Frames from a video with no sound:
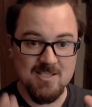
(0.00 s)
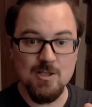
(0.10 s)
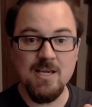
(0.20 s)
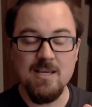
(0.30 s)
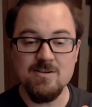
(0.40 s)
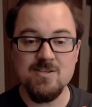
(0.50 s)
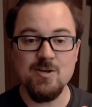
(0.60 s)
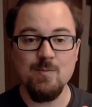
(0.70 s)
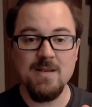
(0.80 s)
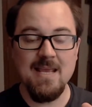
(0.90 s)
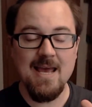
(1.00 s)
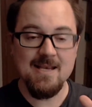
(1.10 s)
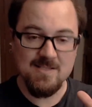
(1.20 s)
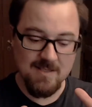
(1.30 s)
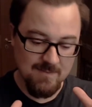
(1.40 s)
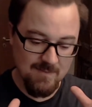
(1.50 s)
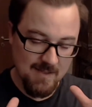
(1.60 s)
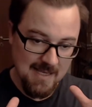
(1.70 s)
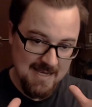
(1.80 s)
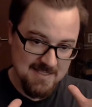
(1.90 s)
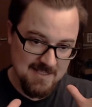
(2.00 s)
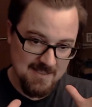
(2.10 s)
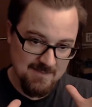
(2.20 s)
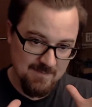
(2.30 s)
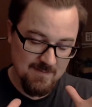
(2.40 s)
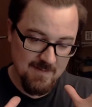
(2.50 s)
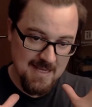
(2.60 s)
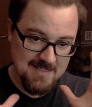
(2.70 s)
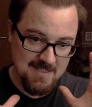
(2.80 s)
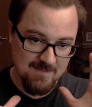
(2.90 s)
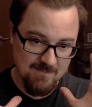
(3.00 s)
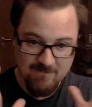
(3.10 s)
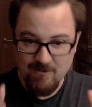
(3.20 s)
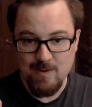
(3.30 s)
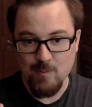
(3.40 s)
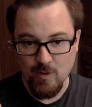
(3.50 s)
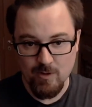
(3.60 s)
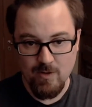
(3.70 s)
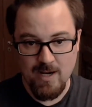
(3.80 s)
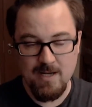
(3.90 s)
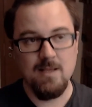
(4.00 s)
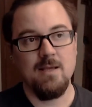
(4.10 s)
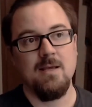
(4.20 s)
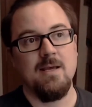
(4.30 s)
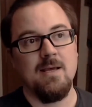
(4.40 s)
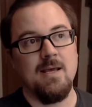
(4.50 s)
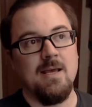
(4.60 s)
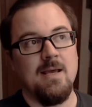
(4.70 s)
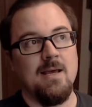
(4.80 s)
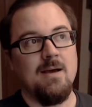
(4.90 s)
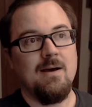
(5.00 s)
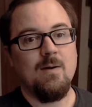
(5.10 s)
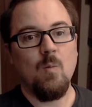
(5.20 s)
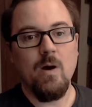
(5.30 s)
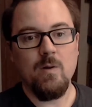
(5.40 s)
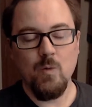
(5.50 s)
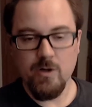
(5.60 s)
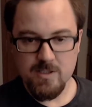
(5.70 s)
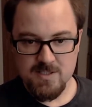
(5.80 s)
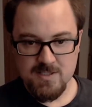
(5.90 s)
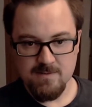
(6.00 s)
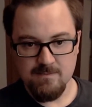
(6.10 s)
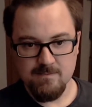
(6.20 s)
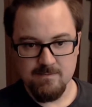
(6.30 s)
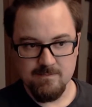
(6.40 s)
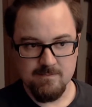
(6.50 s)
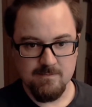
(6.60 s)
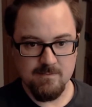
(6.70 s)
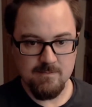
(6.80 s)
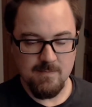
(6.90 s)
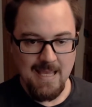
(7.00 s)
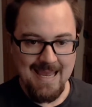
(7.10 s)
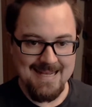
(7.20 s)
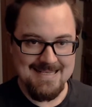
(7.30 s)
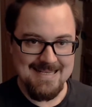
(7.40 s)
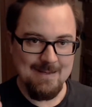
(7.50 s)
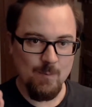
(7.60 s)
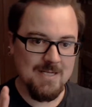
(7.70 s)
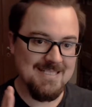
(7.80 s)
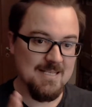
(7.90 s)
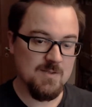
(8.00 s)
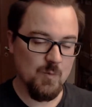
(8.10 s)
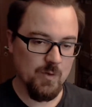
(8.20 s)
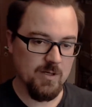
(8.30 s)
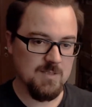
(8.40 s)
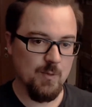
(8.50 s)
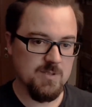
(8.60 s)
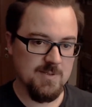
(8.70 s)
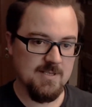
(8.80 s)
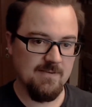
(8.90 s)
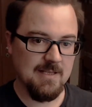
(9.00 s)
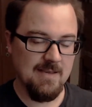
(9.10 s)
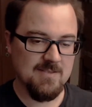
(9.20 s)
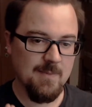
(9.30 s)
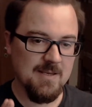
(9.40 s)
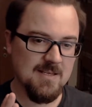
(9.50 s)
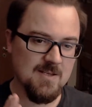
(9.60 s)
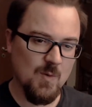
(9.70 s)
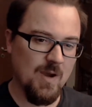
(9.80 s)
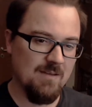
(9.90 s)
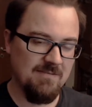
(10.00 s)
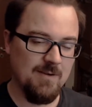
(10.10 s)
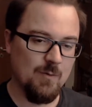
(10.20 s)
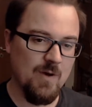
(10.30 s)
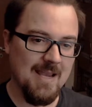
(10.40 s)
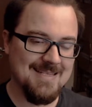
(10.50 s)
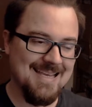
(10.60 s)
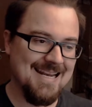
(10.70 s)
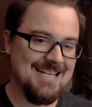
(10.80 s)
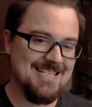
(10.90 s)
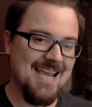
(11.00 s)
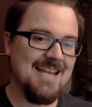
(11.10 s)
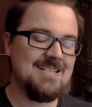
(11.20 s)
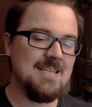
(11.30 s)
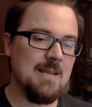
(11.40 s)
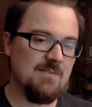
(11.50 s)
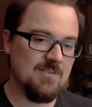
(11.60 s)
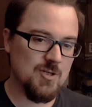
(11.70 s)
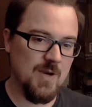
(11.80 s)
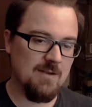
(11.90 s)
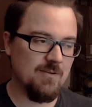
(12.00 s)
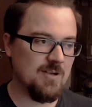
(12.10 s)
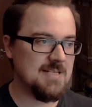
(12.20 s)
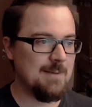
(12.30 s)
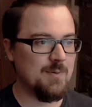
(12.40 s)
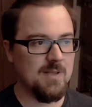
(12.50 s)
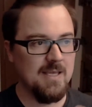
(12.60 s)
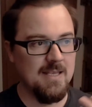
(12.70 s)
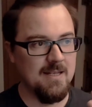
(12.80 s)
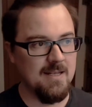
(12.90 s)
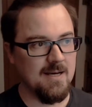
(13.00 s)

look at Year Zero Mini as a framework, right? What works and what doesn't work, more specifically. If something doesn't quite feel right, can I change the name of a trait? For example, in